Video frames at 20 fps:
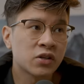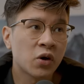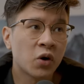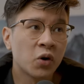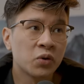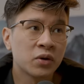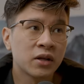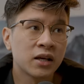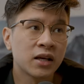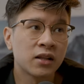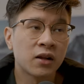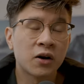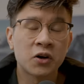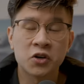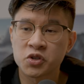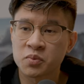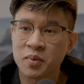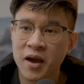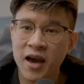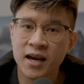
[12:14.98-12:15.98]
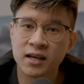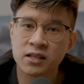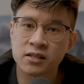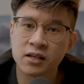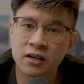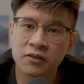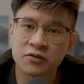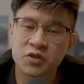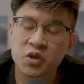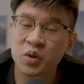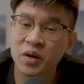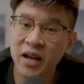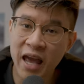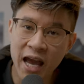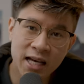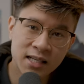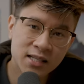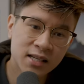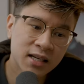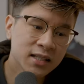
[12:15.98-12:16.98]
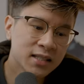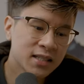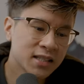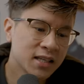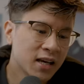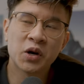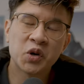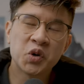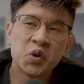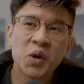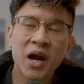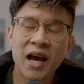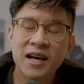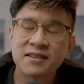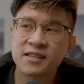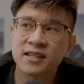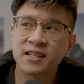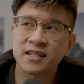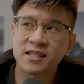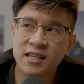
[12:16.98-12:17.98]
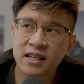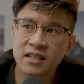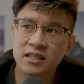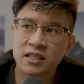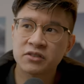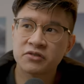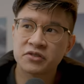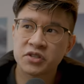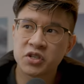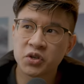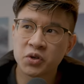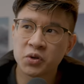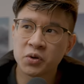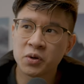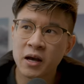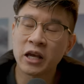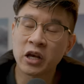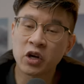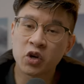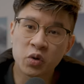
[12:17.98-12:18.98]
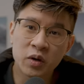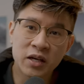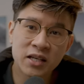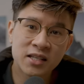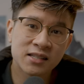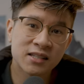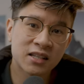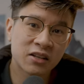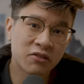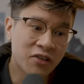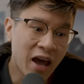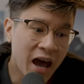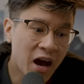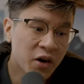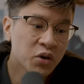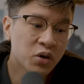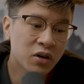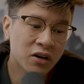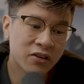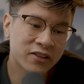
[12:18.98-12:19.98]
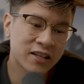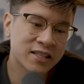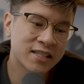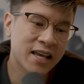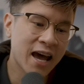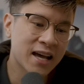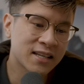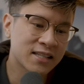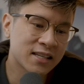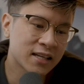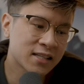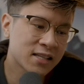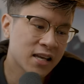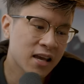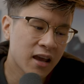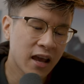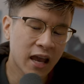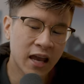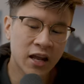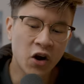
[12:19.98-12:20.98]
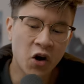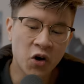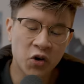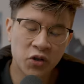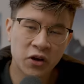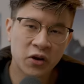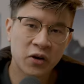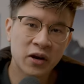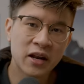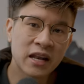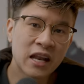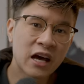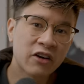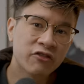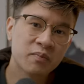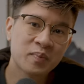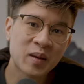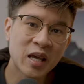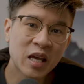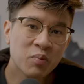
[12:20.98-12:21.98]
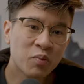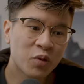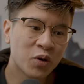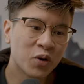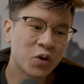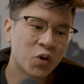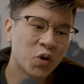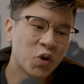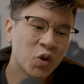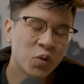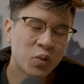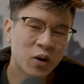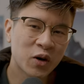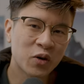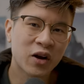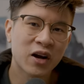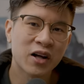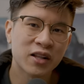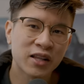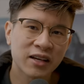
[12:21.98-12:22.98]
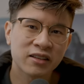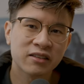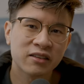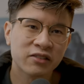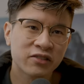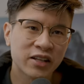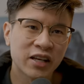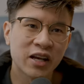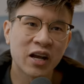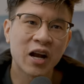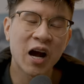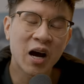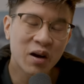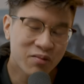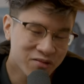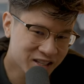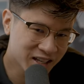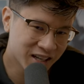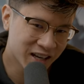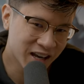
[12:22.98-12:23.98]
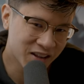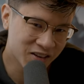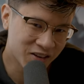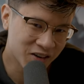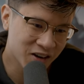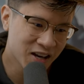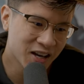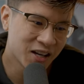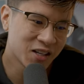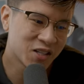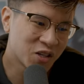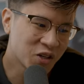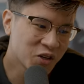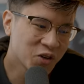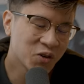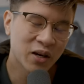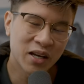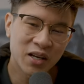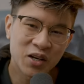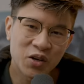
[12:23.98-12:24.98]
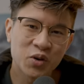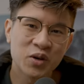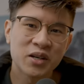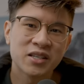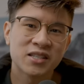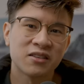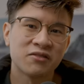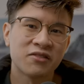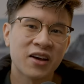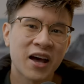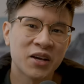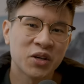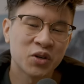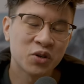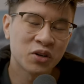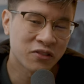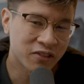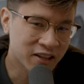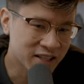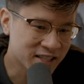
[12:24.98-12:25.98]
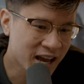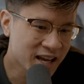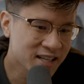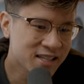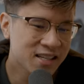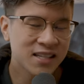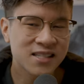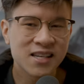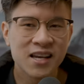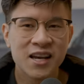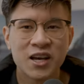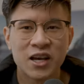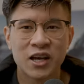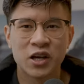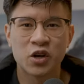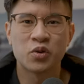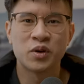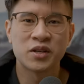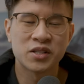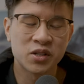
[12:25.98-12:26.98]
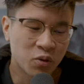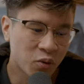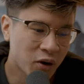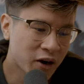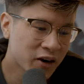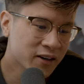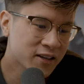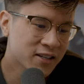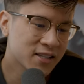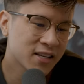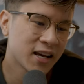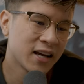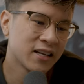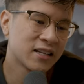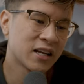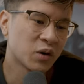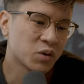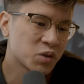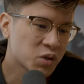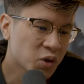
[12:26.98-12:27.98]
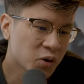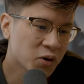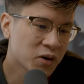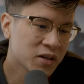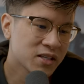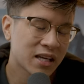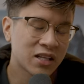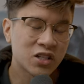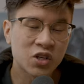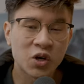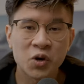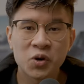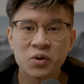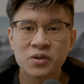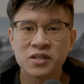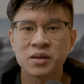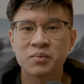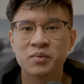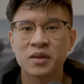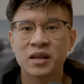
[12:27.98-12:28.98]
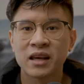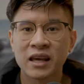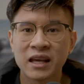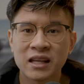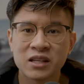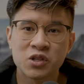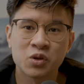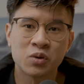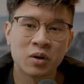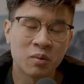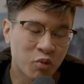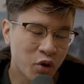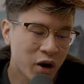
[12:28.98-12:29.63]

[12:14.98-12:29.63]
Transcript: is holding large bags of certain assets, who has an incentive to increase the value of these assets, and are there enough people who will collectively come together to increase the value of these assets, increase awareness, tell stories, and turn something into into a